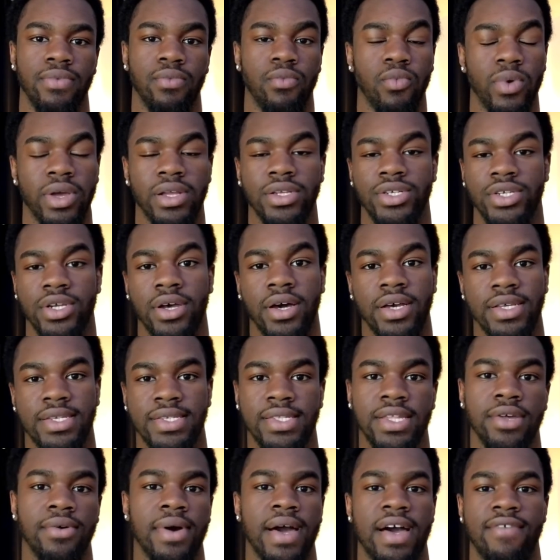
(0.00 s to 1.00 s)
which I
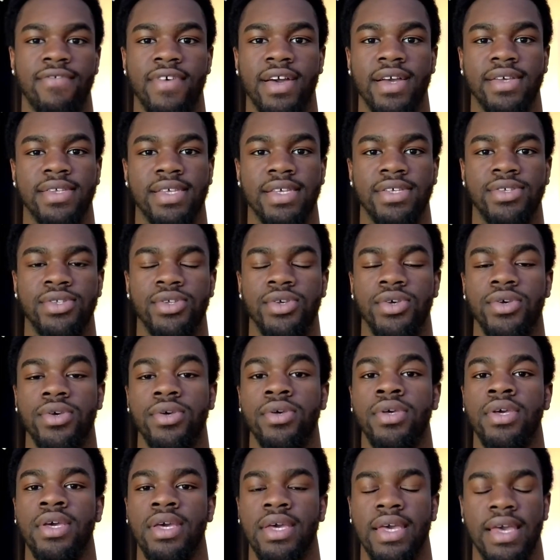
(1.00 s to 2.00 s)
still have access to
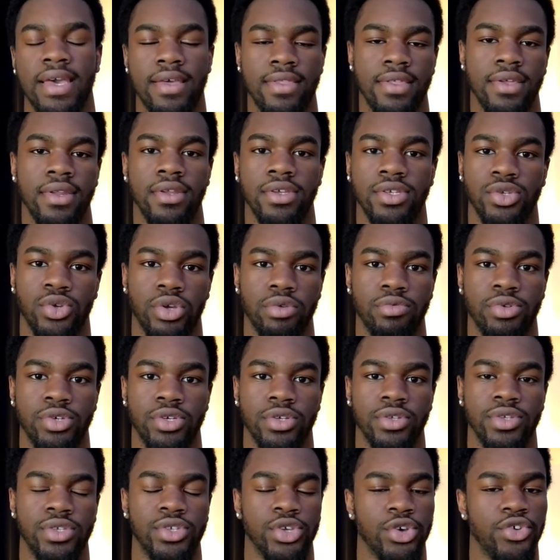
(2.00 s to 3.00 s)
in the
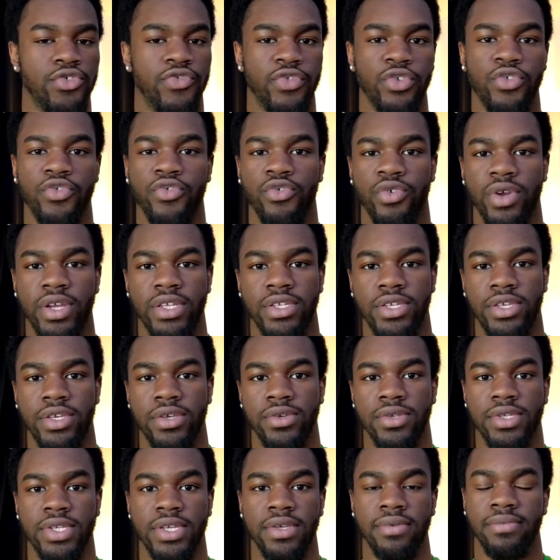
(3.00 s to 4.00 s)
description, so feel free to
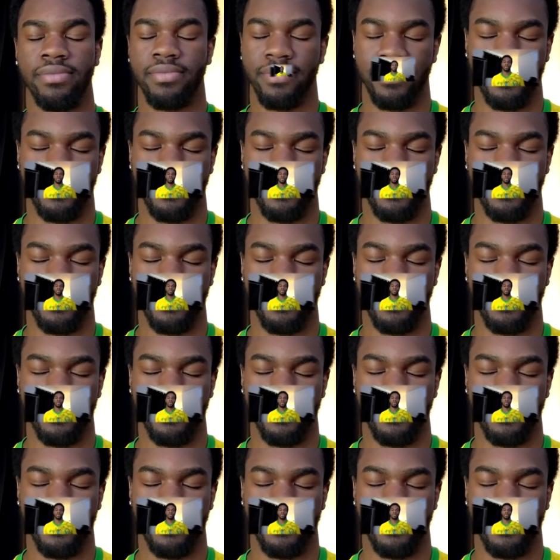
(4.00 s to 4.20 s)
use it.